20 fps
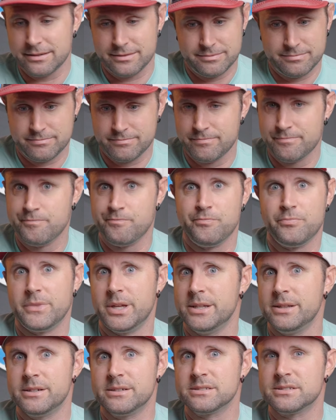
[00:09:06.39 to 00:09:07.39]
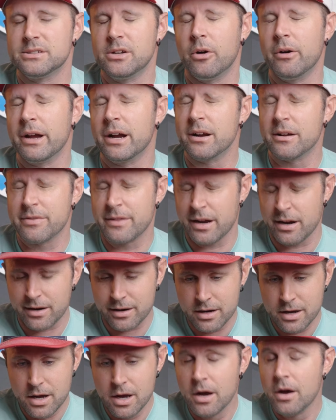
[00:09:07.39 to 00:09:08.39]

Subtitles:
and then there's no air there.